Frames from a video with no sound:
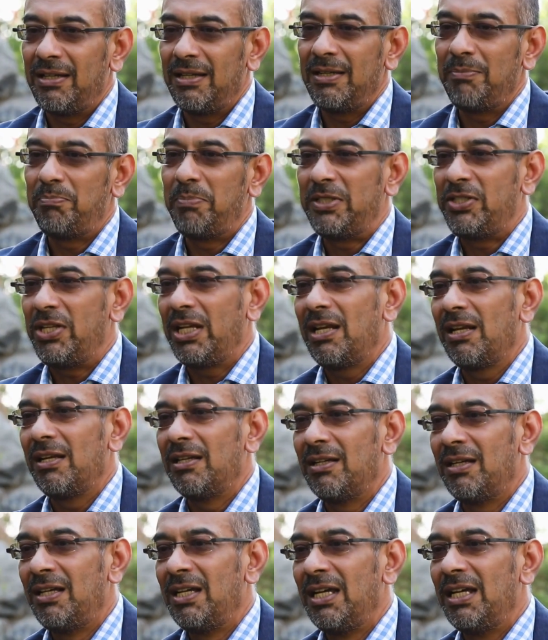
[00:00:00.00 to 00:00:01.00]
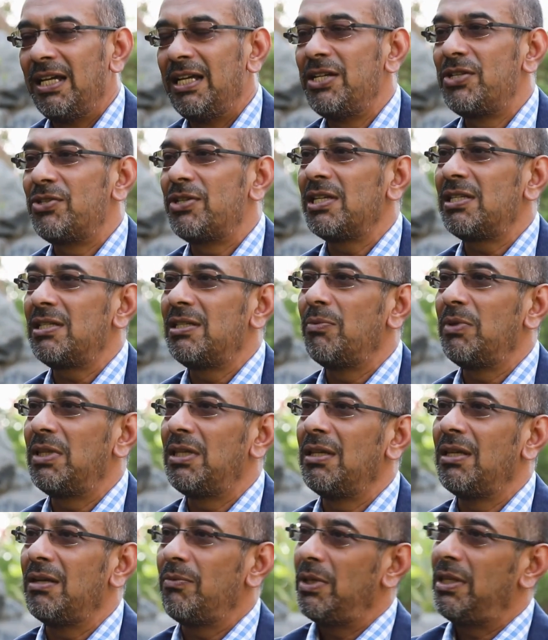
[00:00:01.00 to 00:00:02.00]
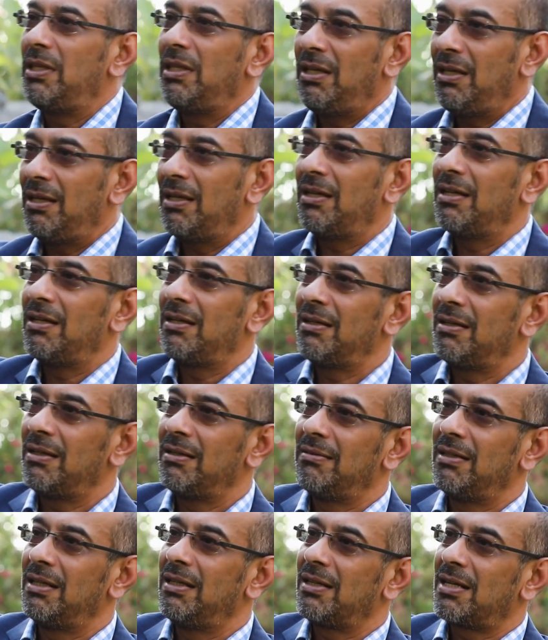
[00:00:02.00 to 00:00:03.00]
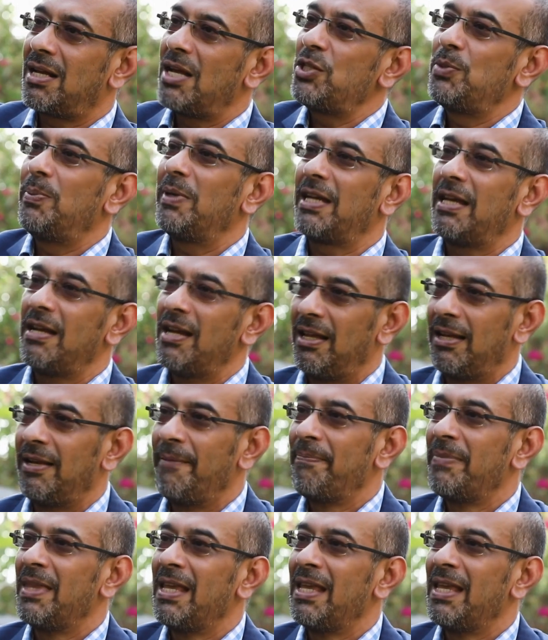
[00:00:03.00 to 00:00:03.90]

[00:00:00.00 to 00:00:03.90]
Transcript: in particular, interest with the Kasbah Canal